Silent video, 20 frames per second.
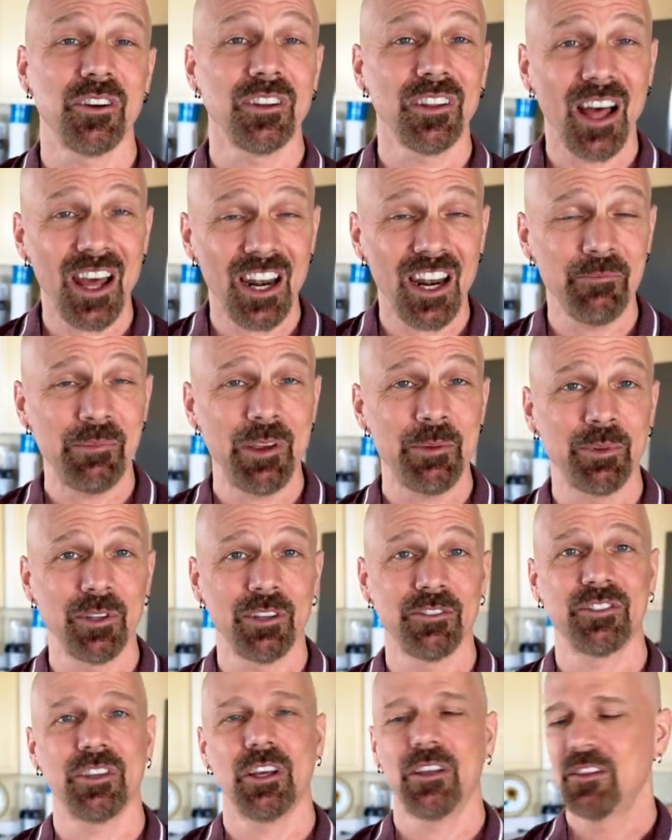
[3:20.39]
a lot of people
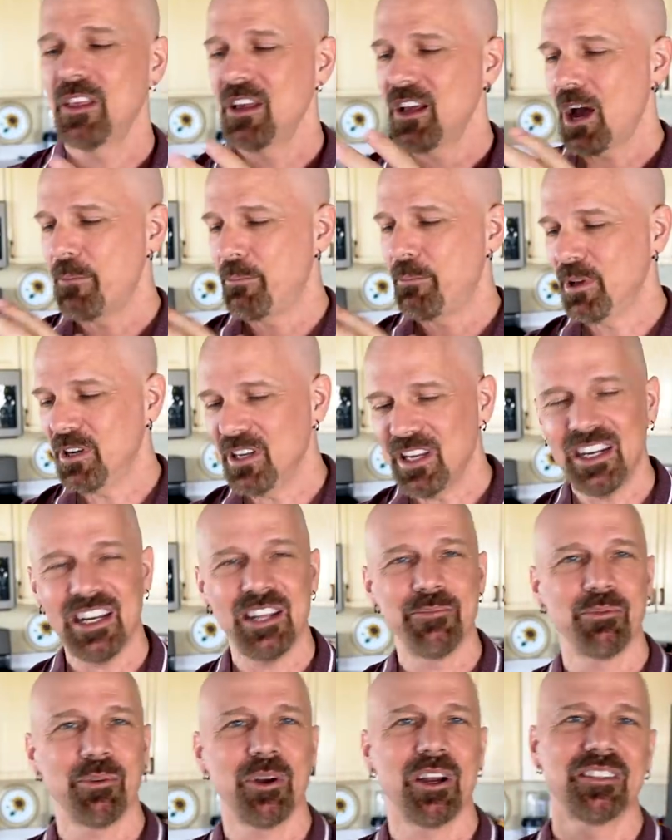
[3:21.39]
have said a
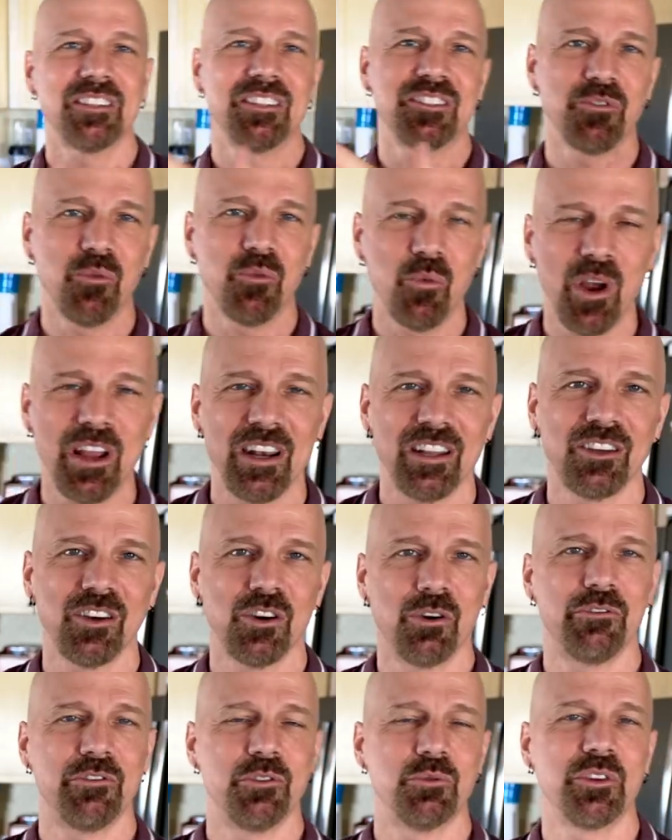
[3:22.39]
panini press is the way to
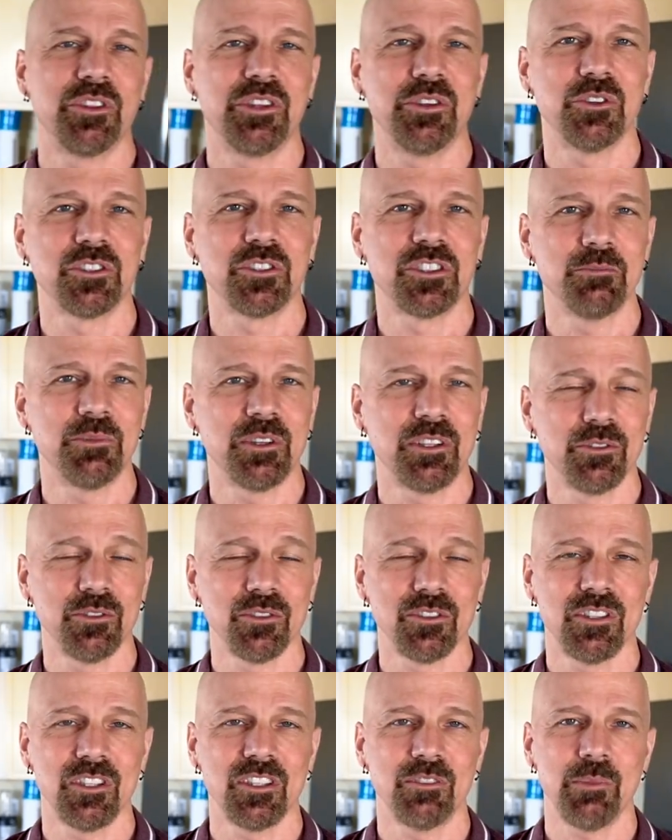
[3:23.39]
go if you want the ultimate
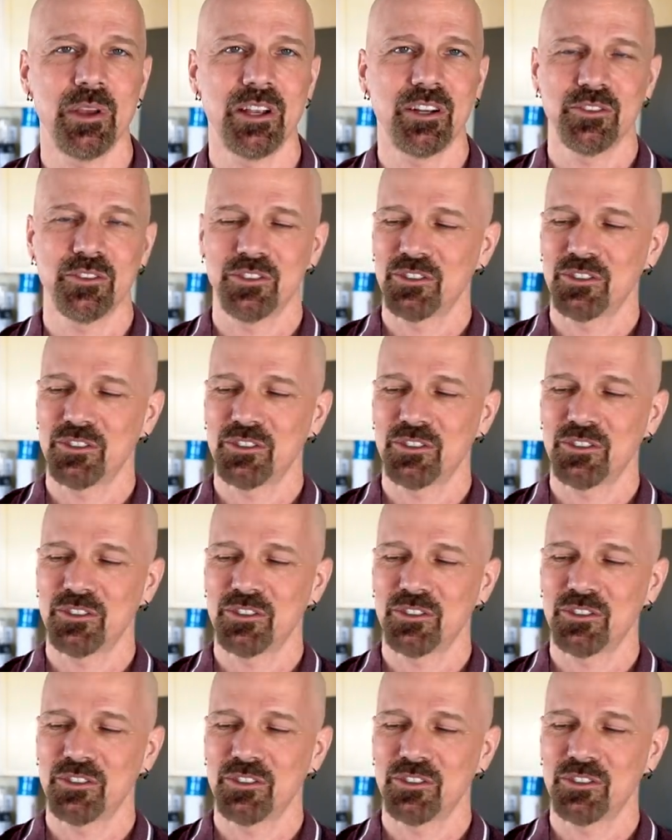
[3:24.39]
grilled cheese maker.